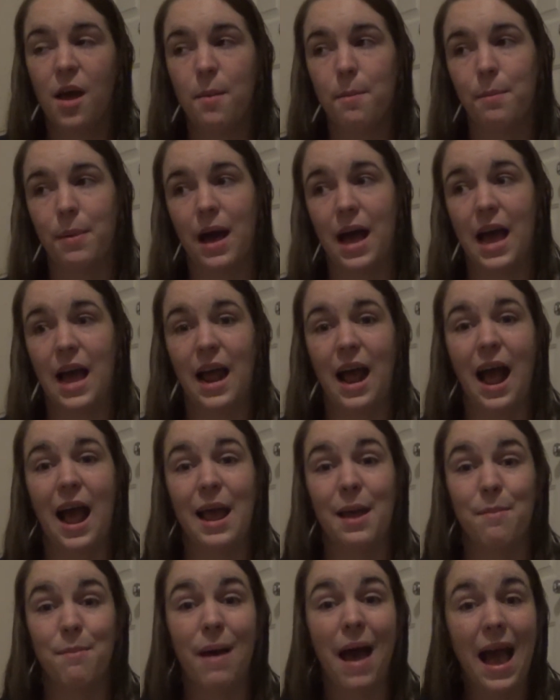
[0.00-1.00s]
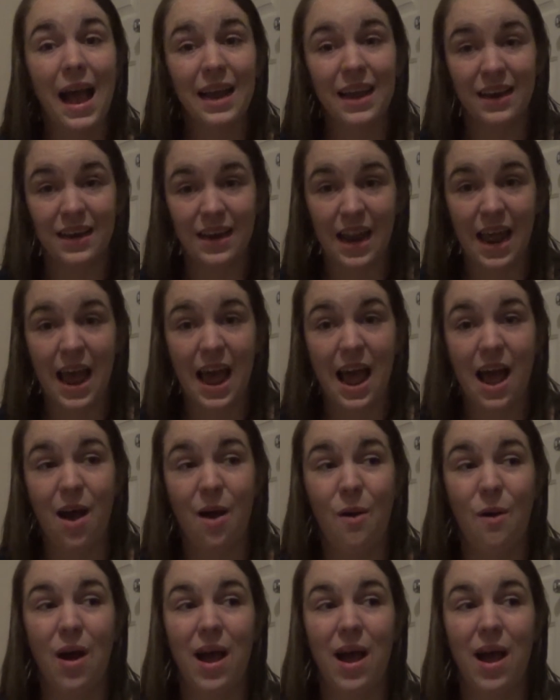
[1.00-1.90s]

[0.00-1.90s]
But I am back now.